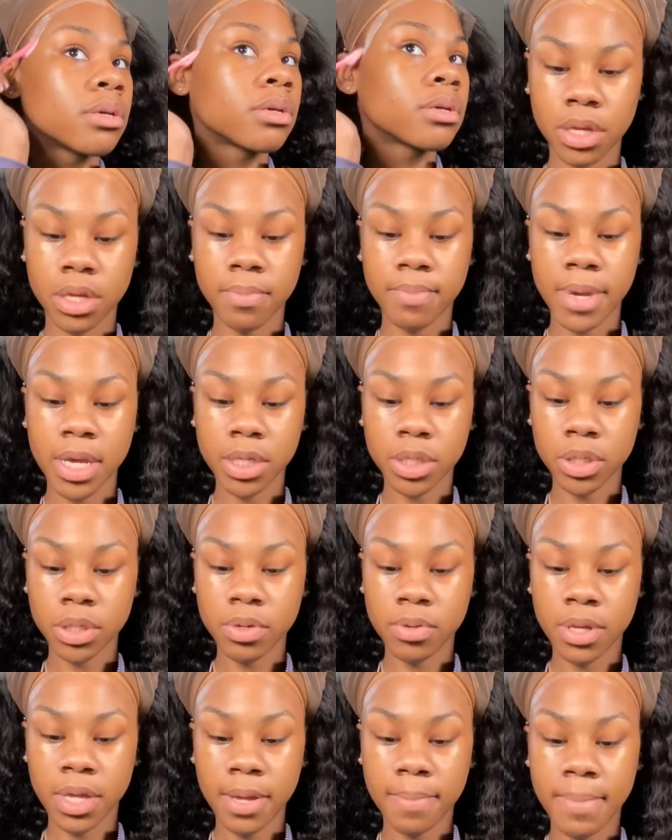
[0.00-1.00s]
and make sure
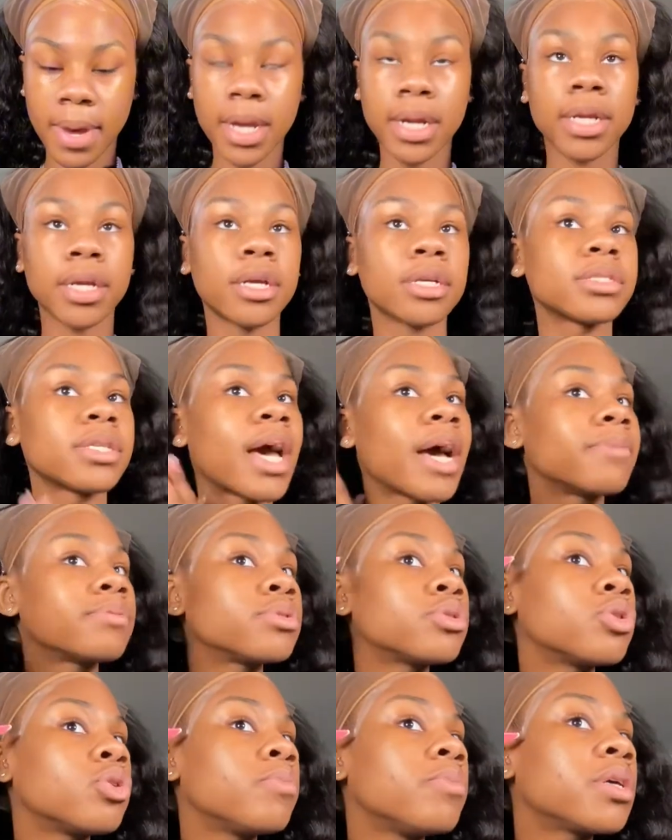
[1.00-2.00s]
you get by the ear tabs too,